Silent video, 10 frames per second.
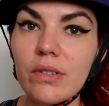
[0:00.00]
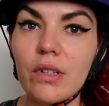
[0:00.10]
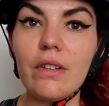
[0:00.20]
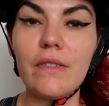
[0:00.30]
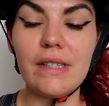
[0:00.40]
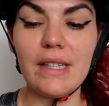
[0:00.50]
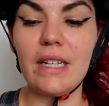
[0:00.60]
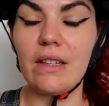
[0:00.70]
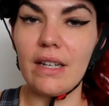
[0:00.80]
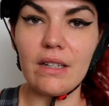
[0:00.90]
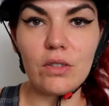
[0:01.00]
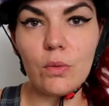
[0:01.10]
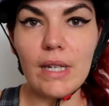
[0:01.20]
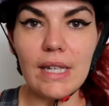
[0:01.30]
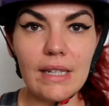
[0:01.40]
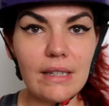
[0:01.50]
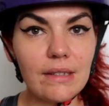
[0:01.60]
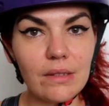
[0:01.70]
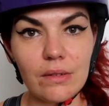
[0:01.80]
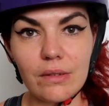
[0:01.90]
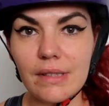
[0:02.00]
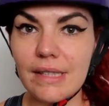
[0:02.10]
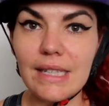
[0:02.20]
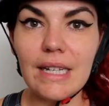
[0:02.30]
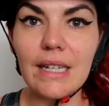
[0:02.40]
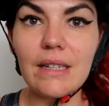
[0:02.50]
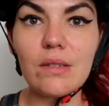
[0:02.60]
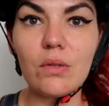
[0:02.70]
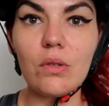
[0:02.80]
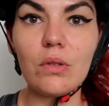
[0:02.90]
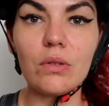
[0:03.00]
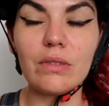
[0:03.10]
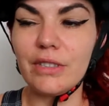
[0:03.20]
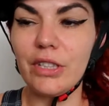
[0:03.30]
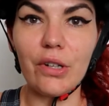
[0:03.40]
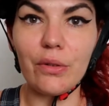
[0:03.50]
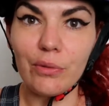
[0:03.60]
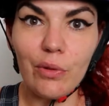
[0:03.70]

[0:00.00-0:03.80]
so if there's any like twigs or sticks or, you know,